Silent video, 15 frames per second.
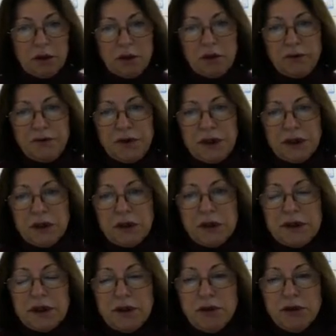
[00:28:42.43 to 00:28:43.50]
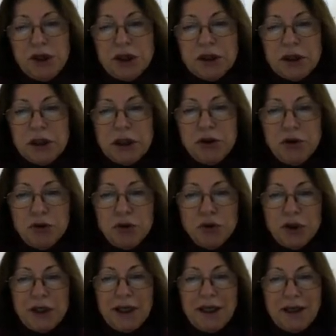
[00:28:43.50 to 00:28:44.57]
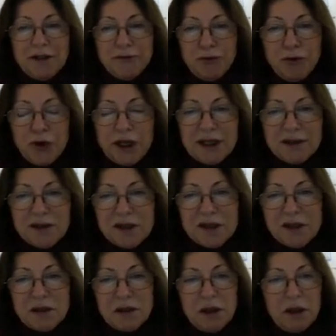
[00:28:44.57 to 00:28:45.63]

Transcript: of the solution to influence,